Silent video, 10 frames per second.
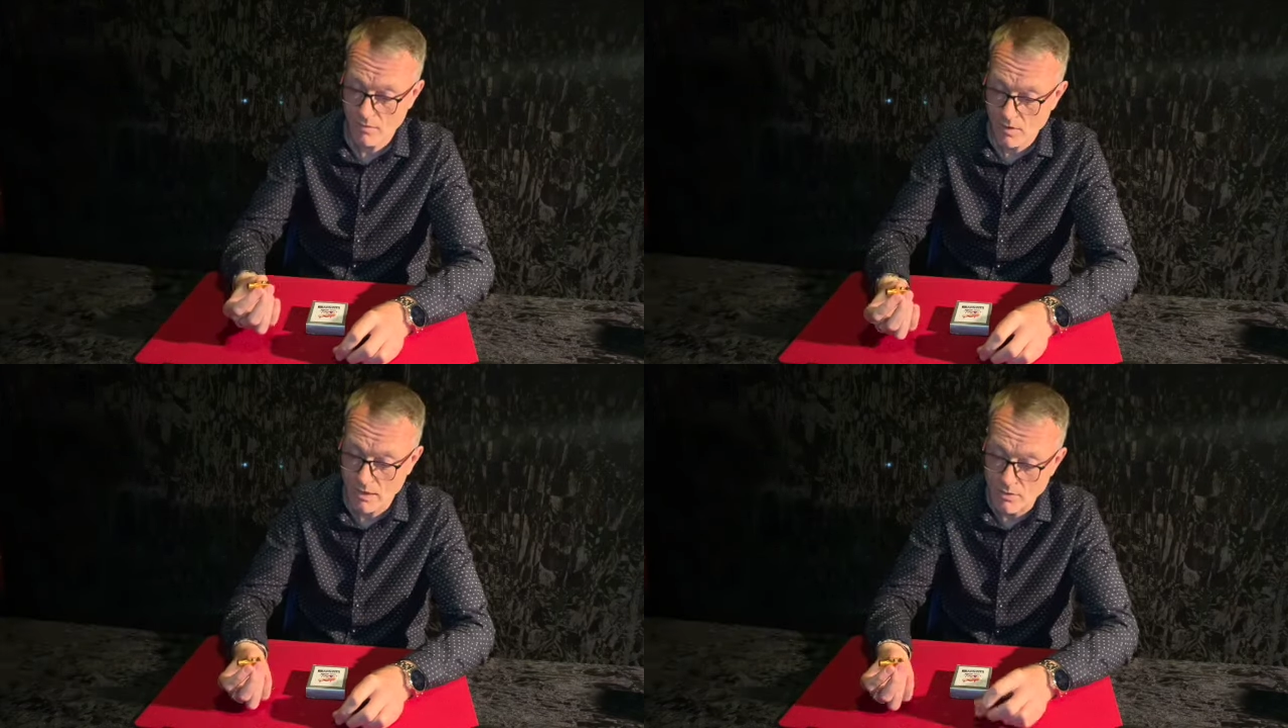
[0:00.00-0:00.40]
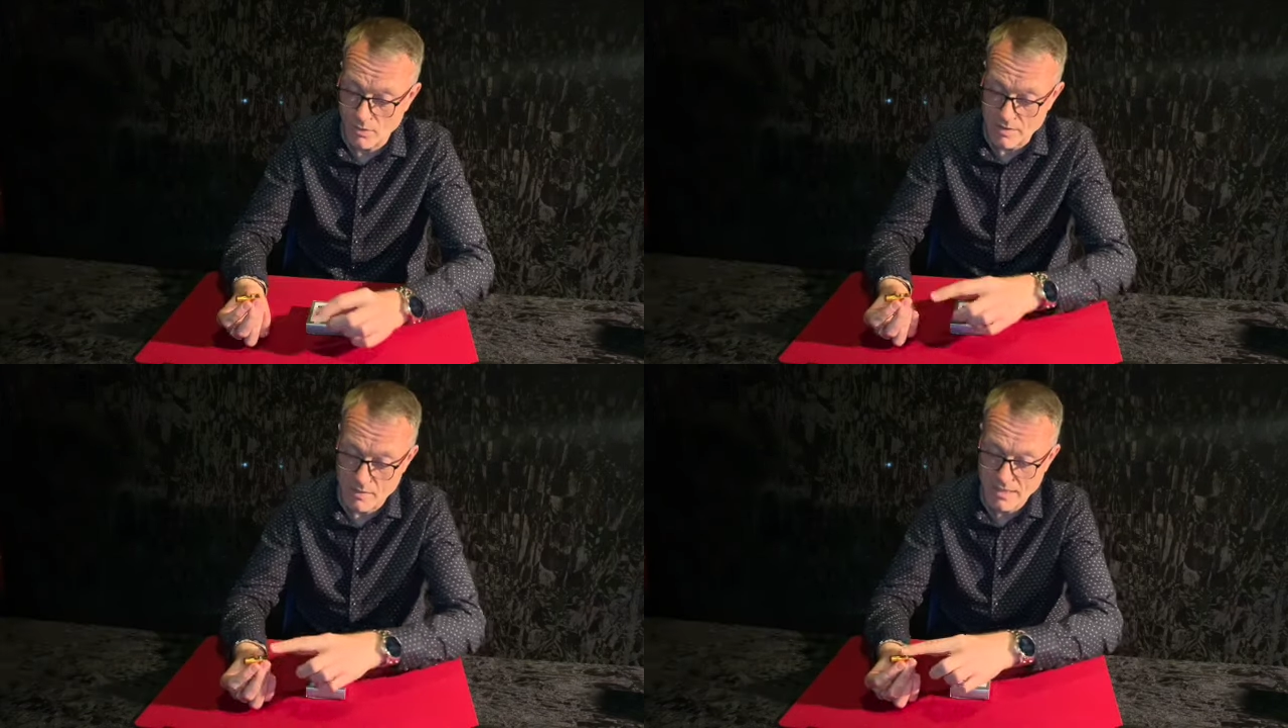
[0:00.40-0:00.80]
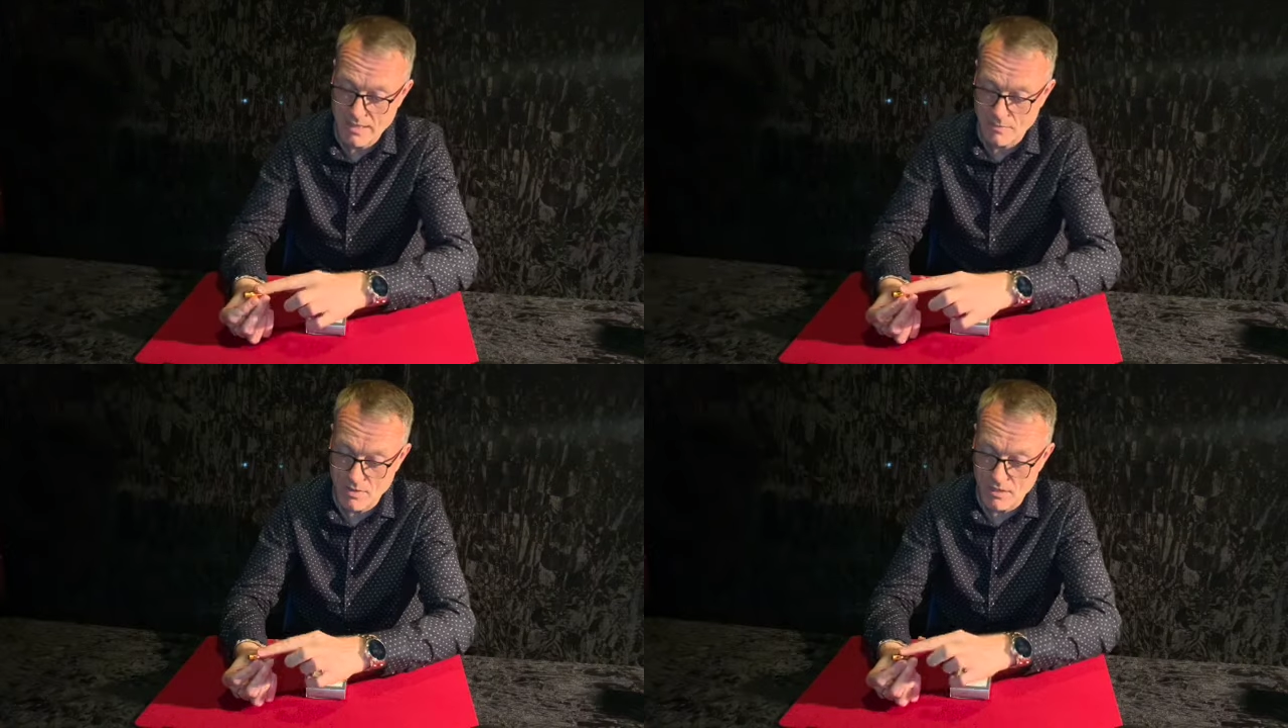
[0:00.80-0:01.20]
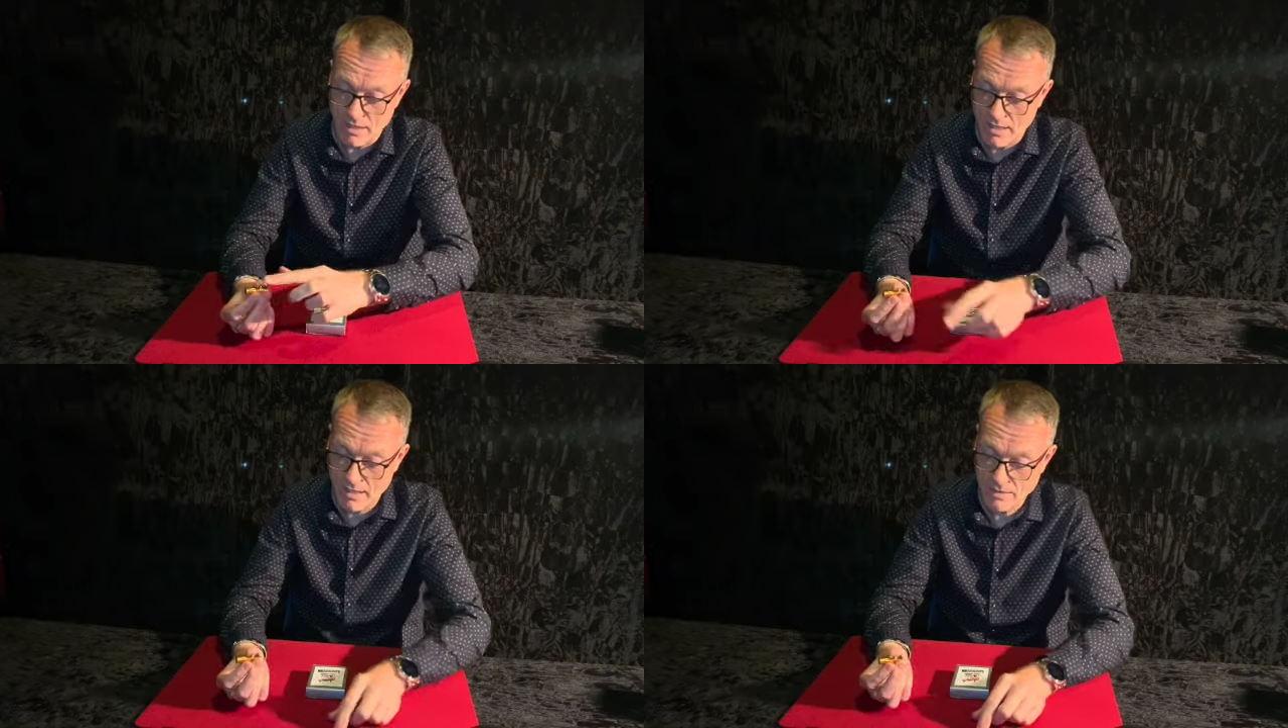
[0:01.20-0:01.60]
You can do that as many times as you
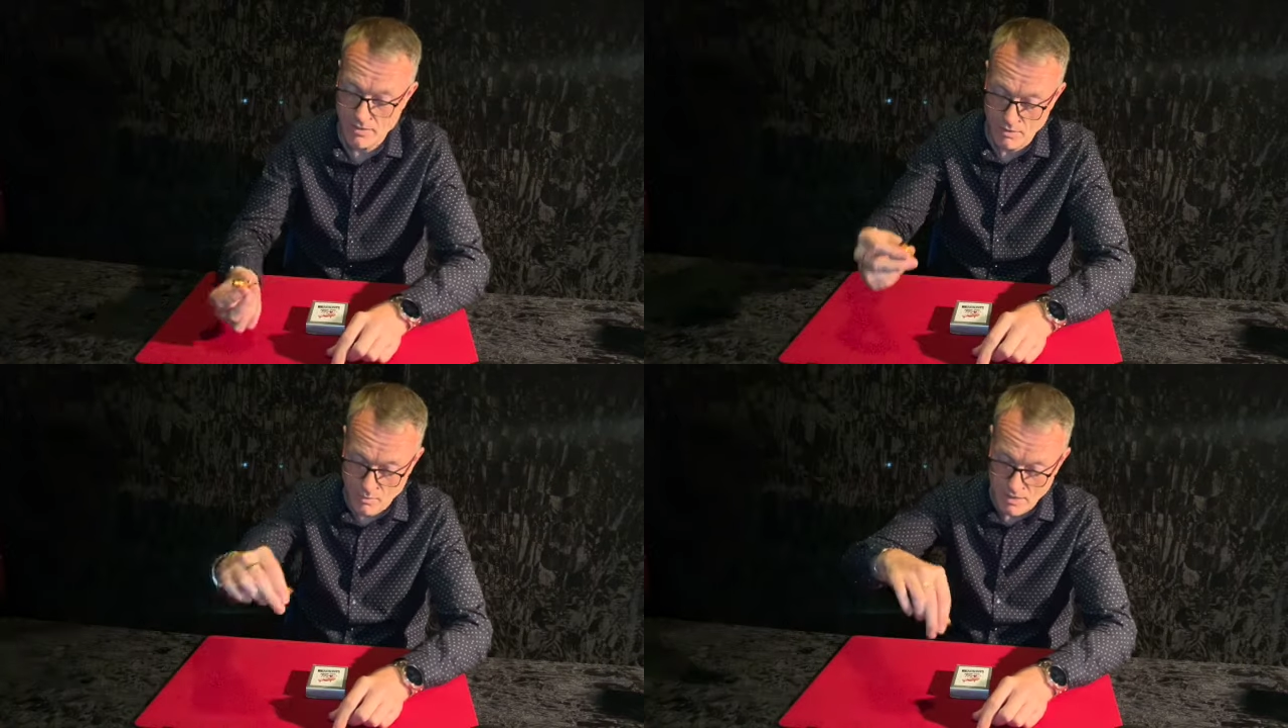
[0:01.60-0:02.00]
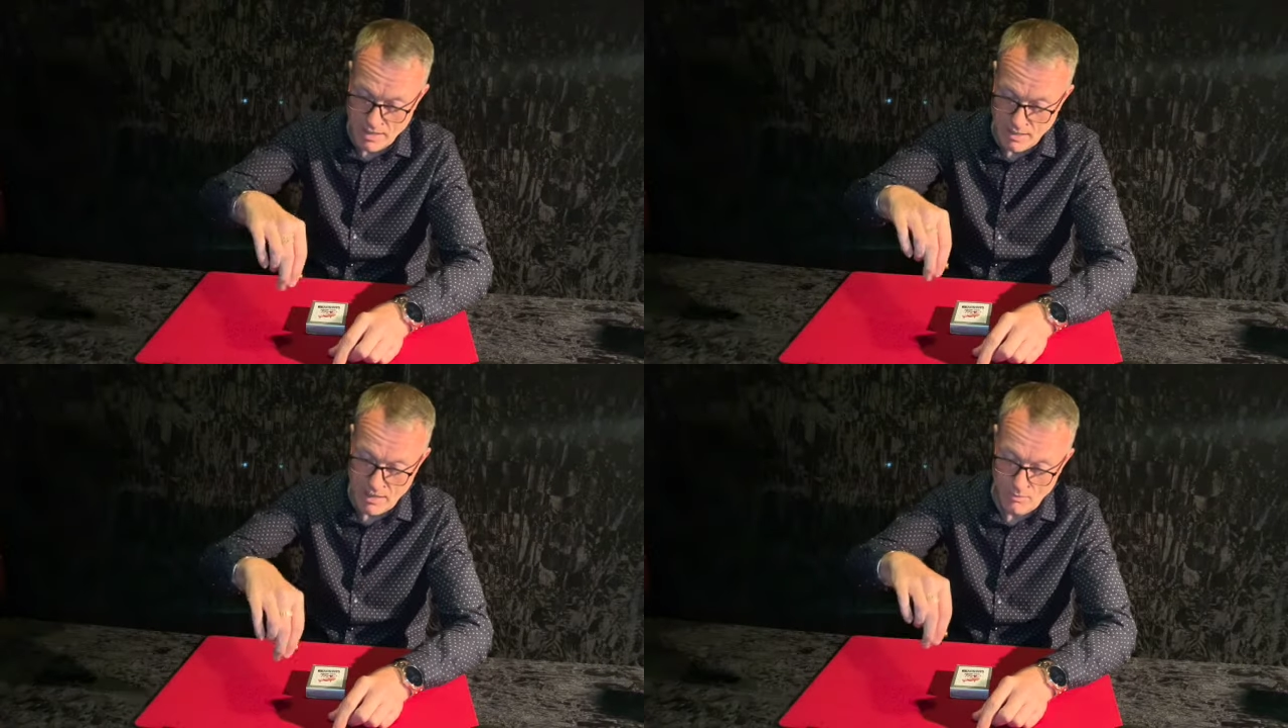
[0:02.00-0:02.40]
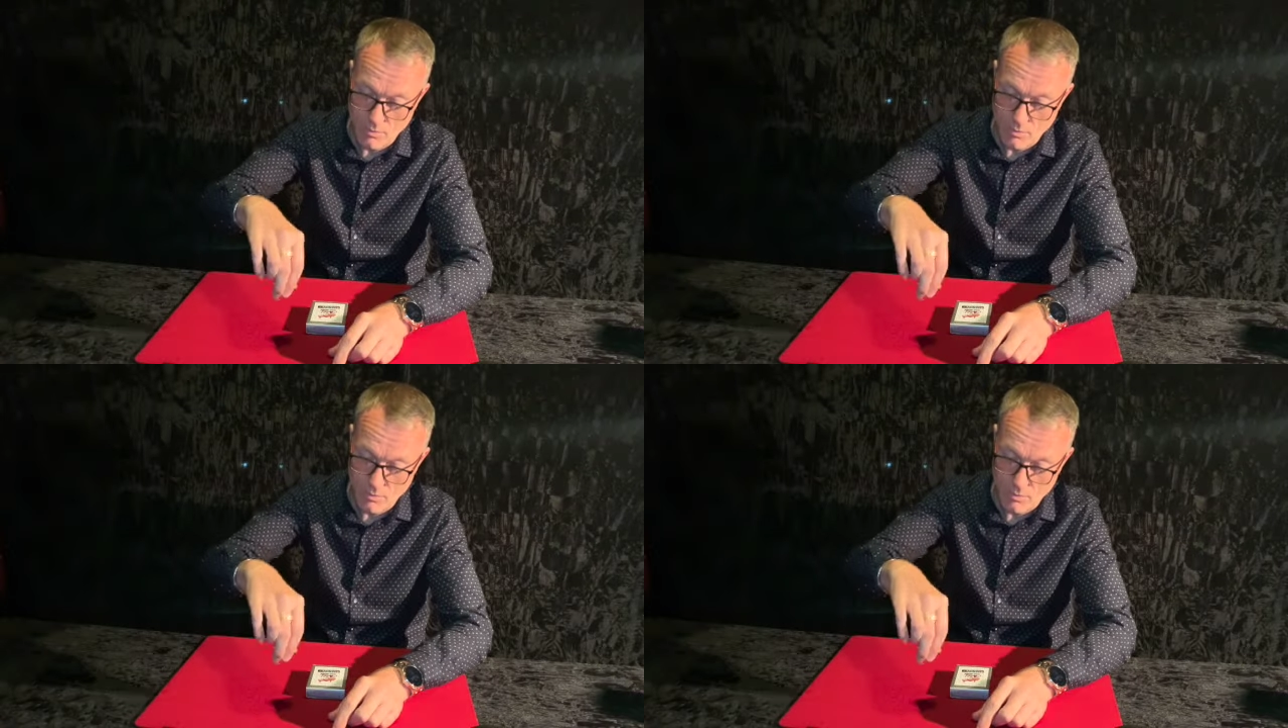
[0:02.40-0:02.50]
like, turn it upside down,